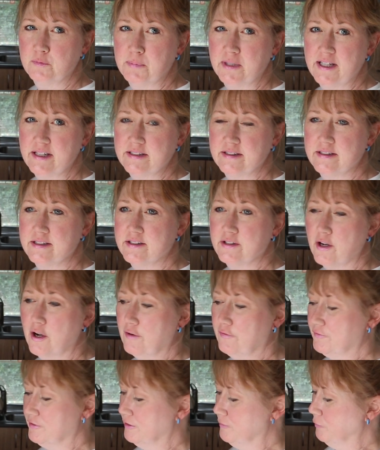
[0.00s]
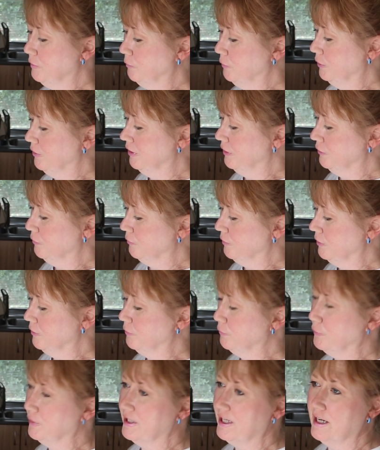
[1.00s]
places. Often when we're on the
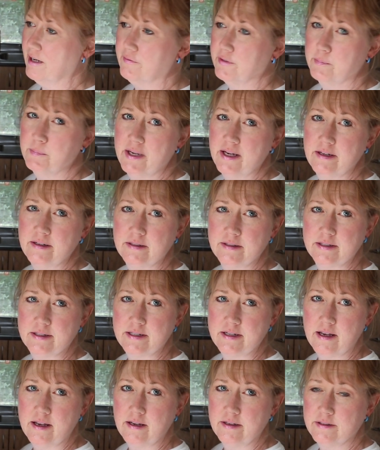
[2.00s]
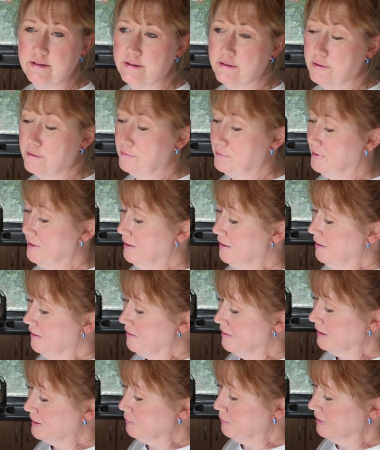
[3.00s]
road, we have a maintenance day. And so
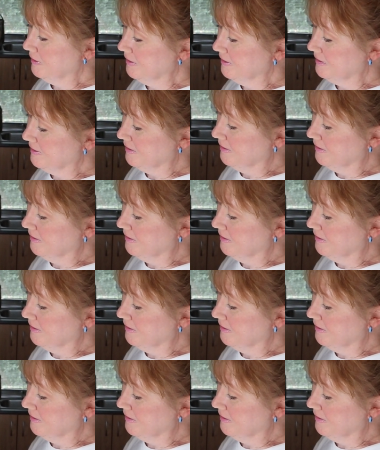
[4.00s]
that's what this